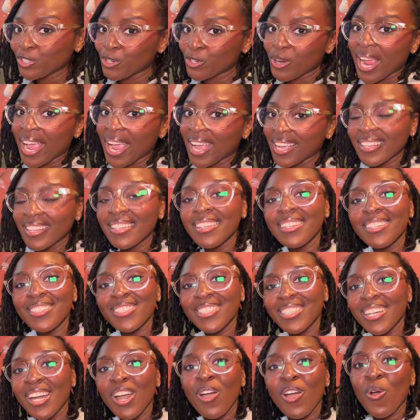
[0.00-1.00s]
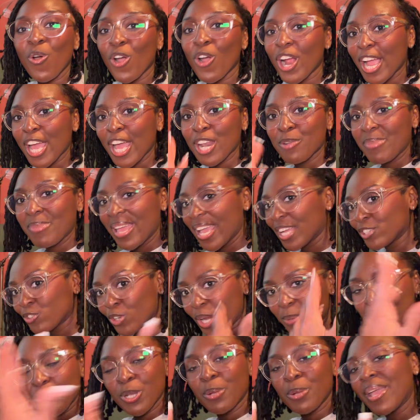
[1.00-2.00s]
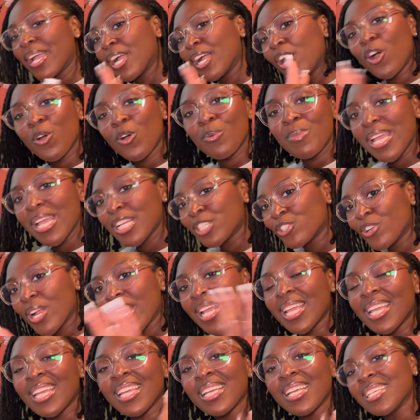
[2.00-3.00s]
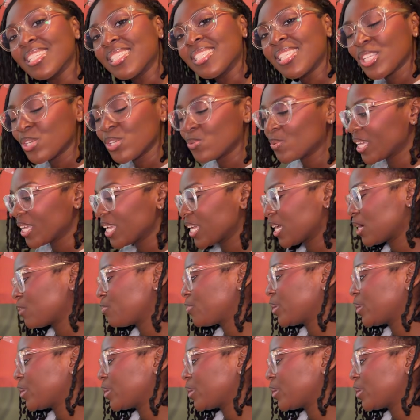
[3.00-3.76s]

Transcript: track or I got to backtrack, put it back on, backtrack and continue again.